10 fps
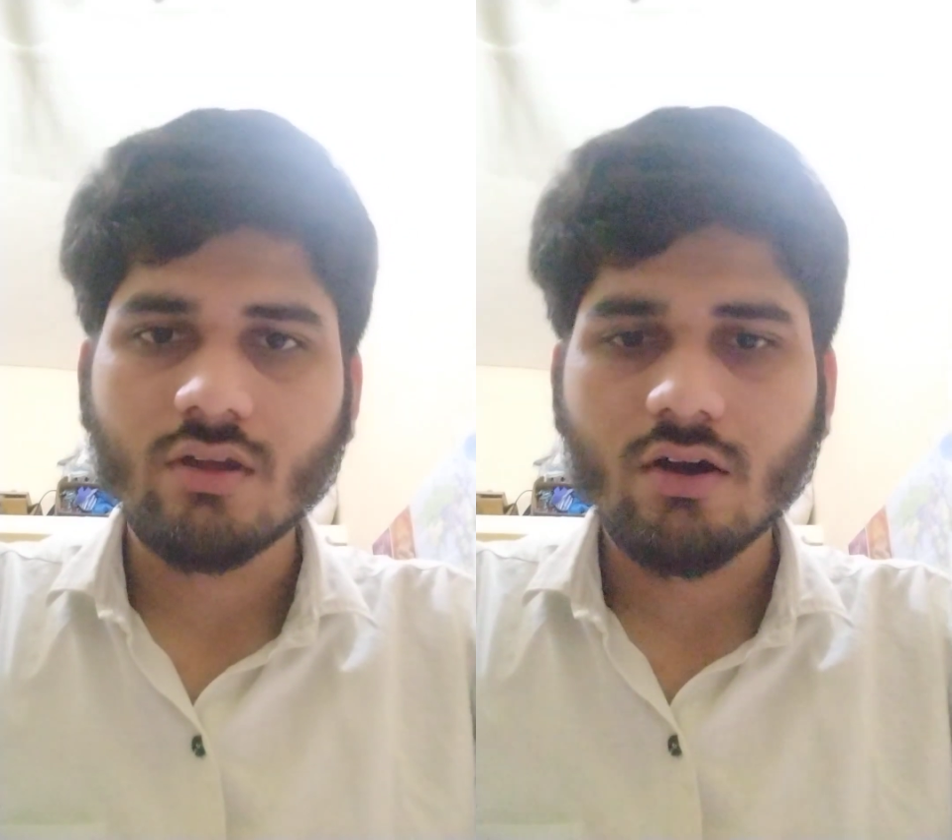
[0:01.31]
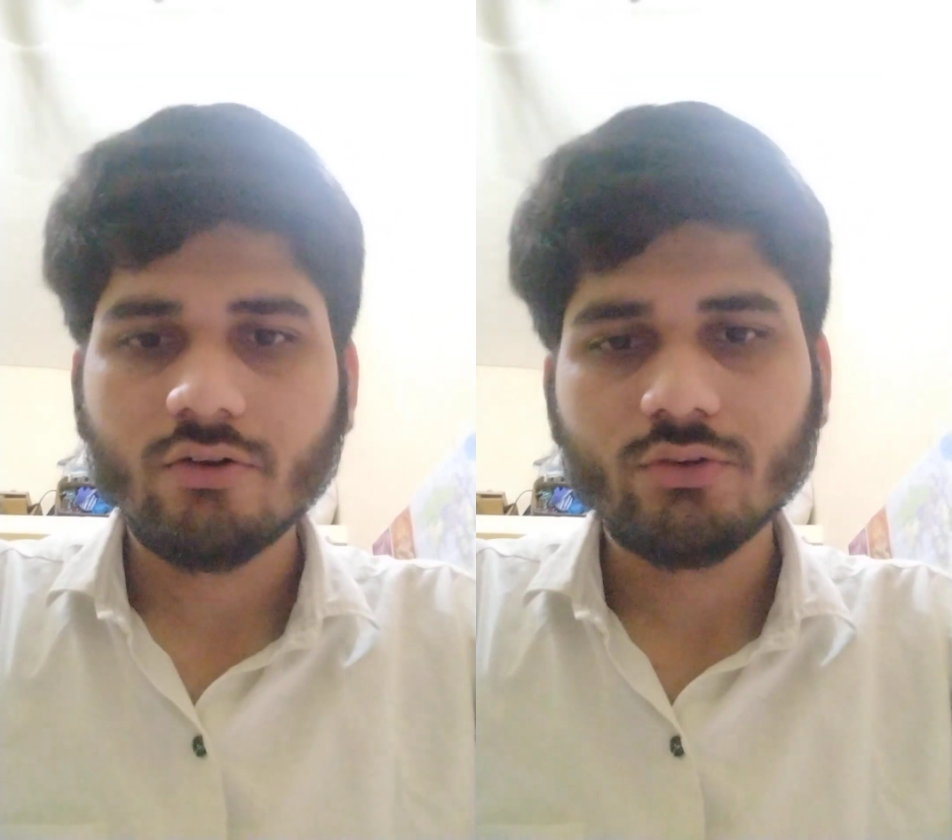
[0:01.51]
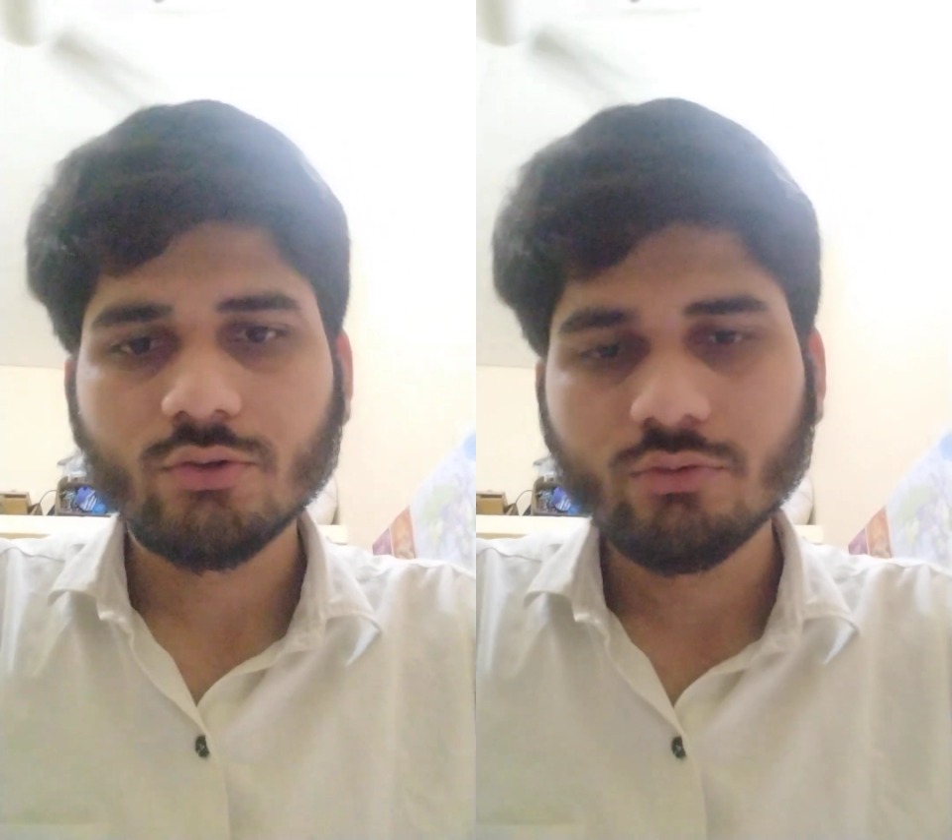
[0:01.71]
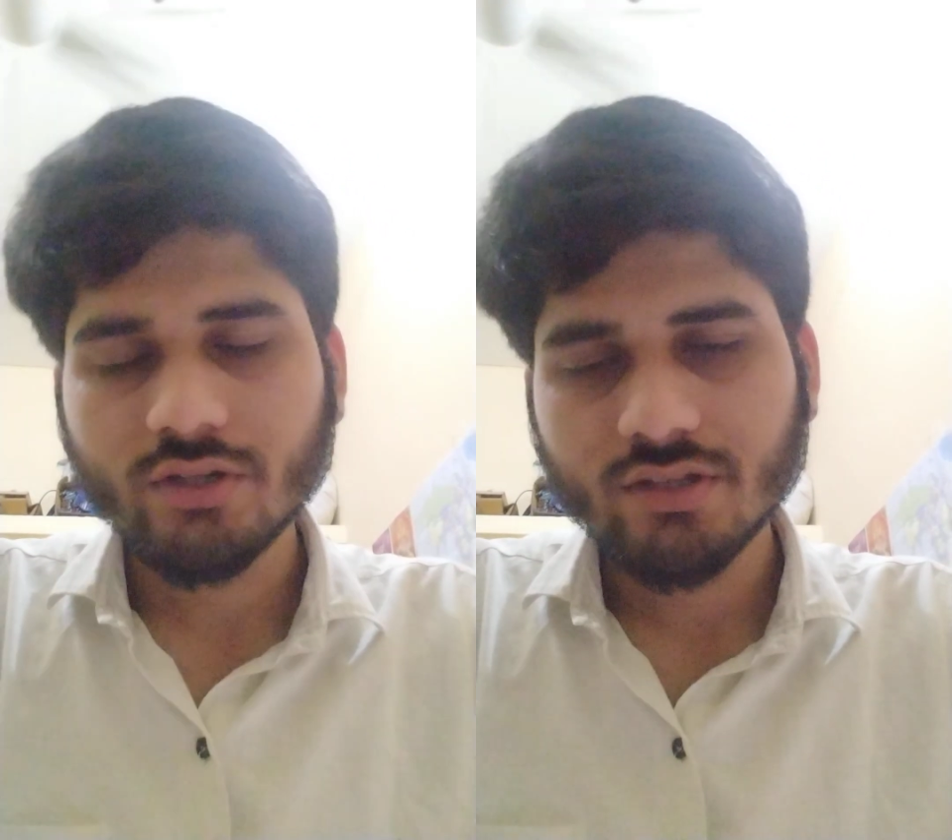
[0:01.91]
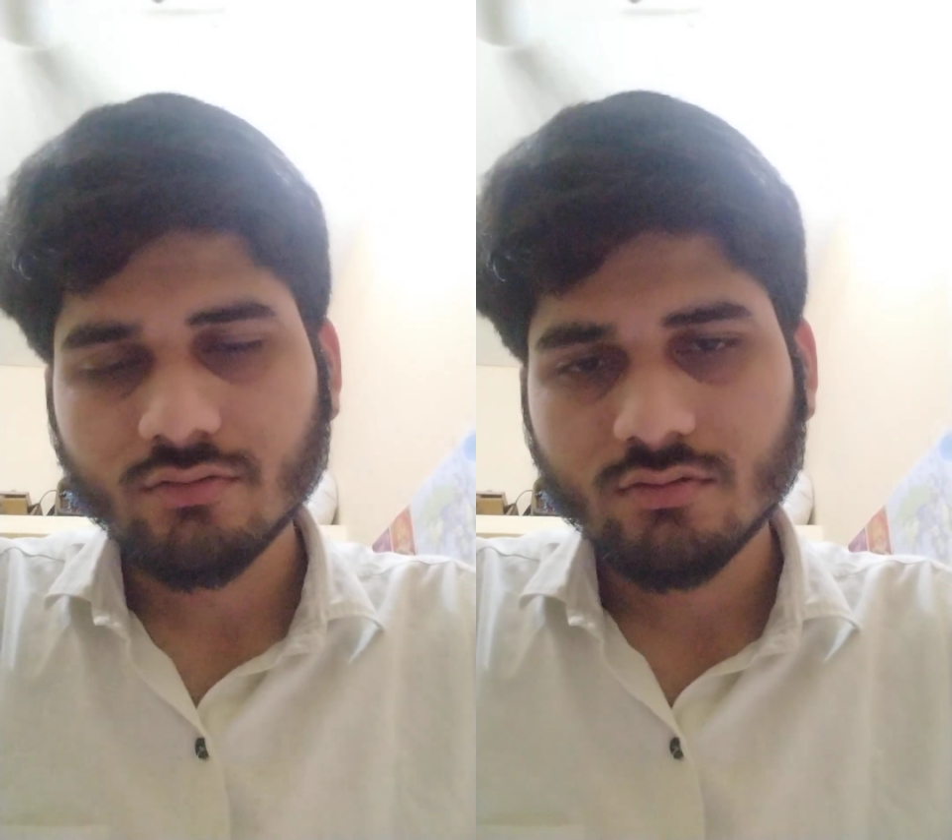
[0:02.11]
Our
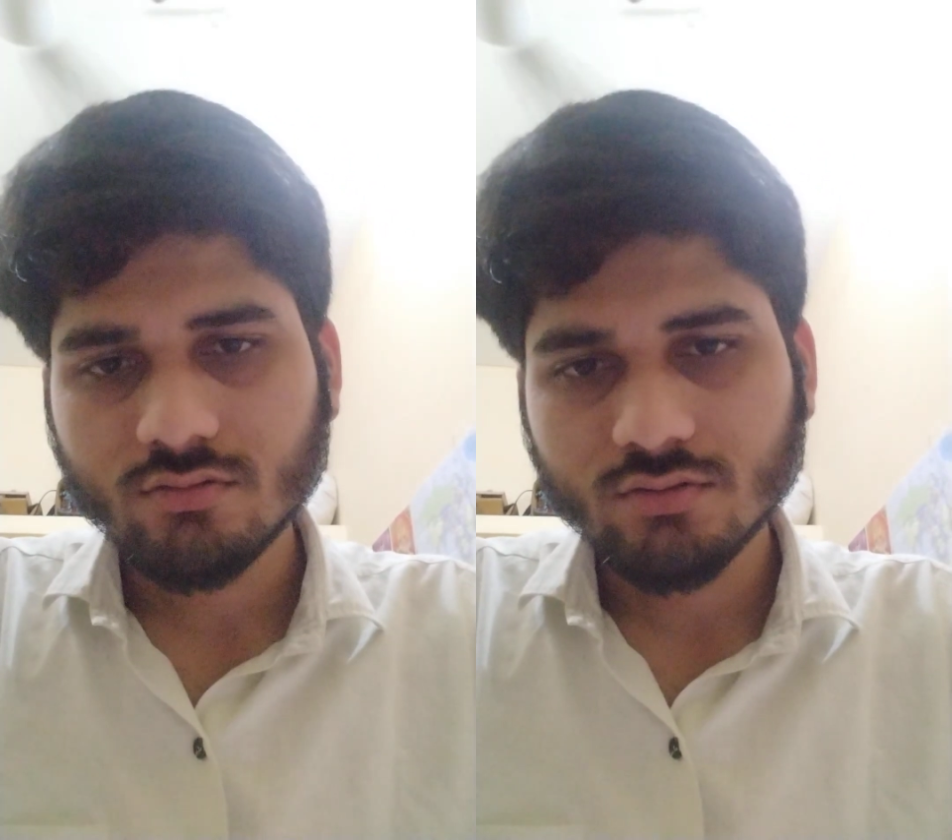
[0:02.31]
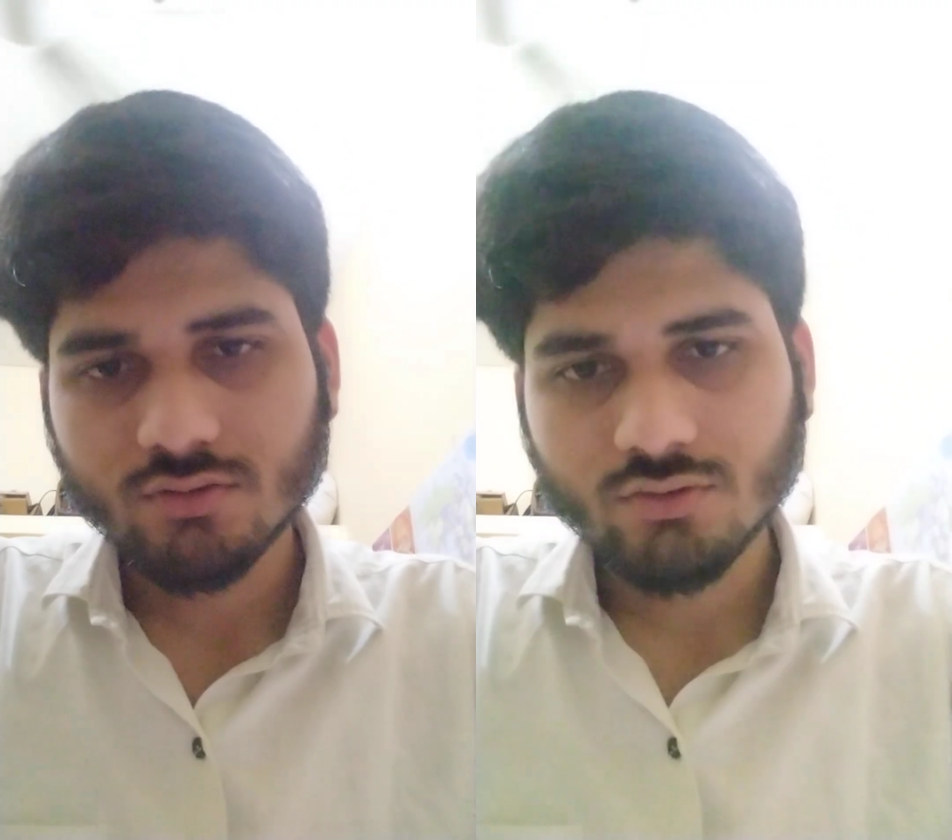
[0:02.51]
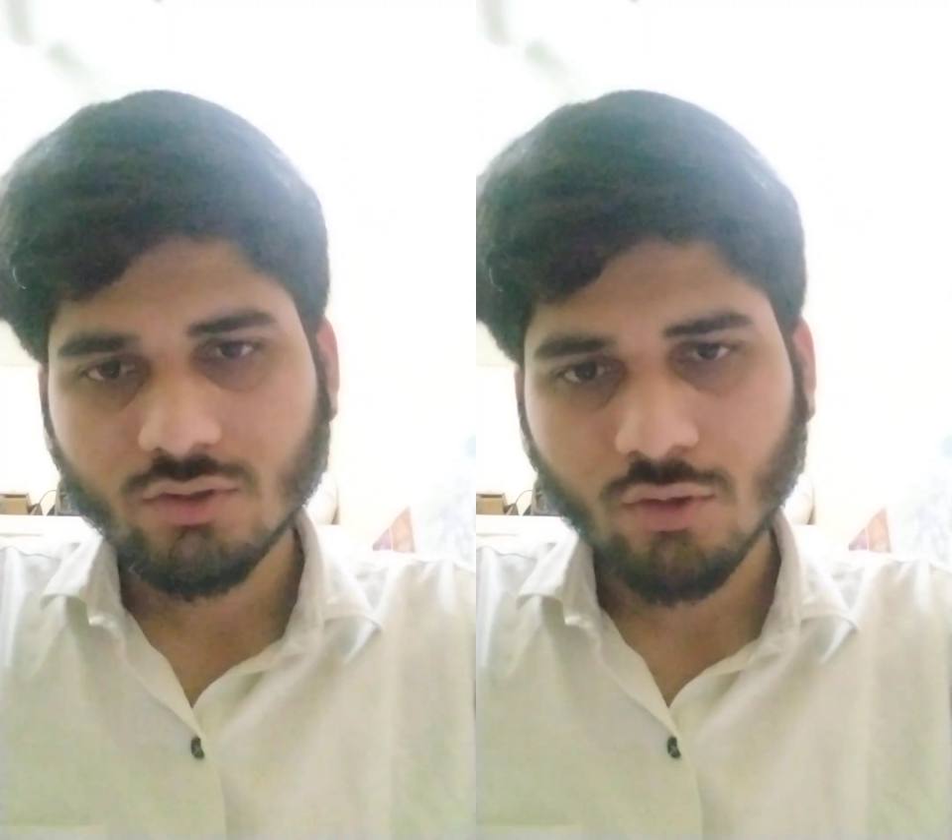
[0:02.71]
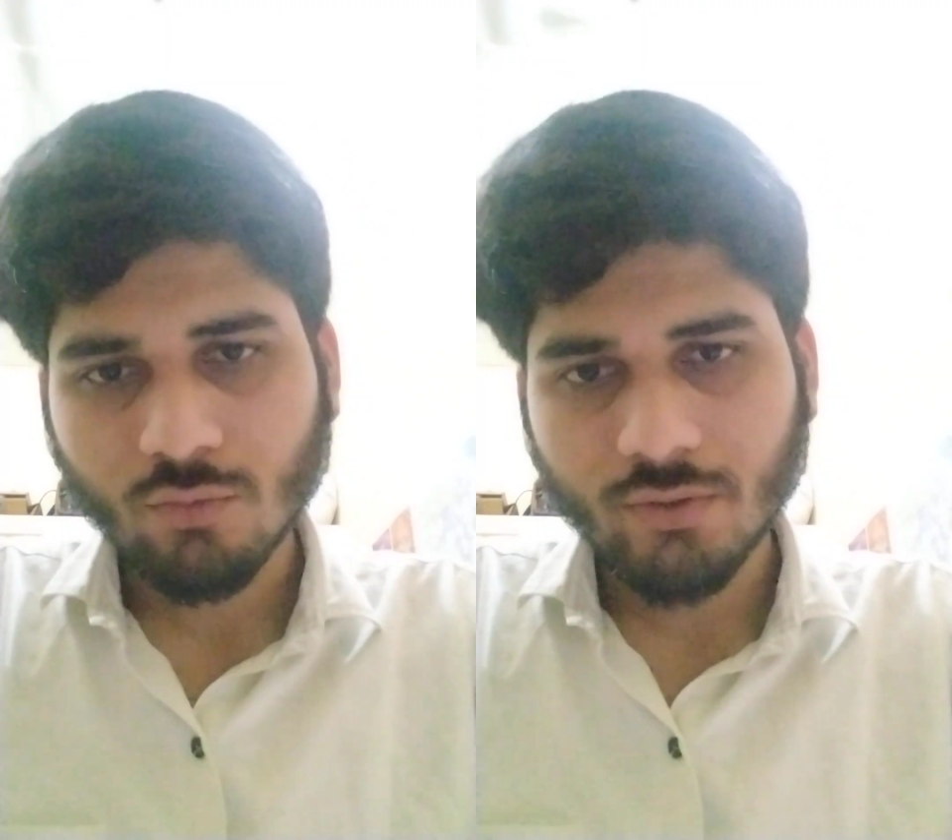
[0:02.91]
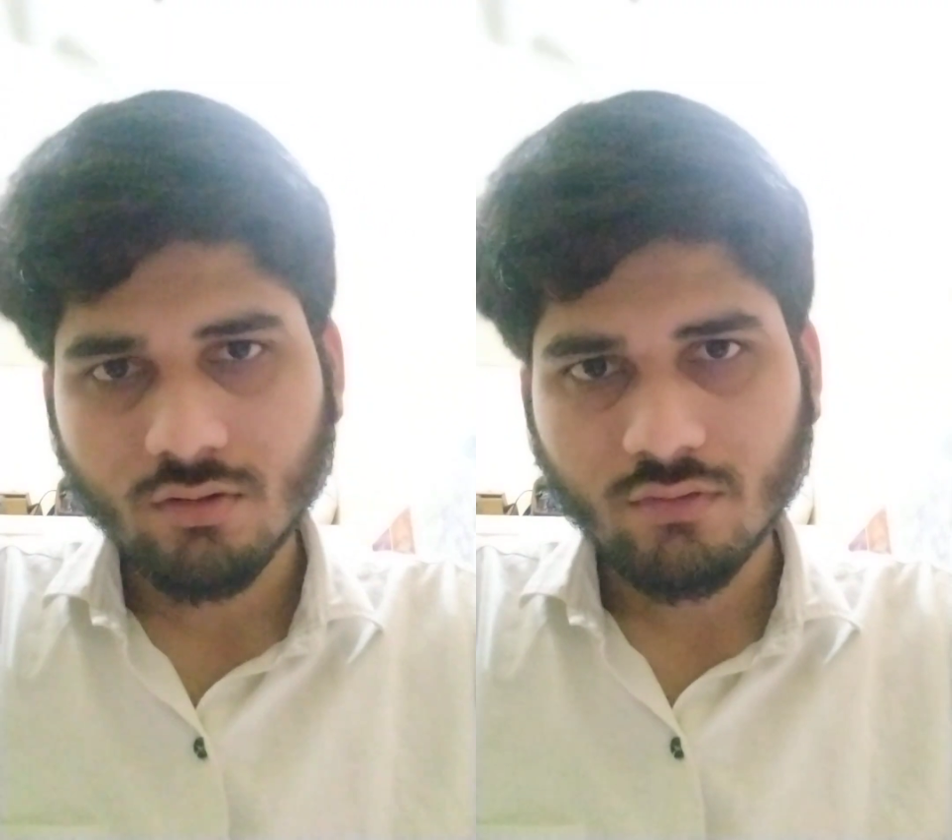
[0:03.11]
today's topic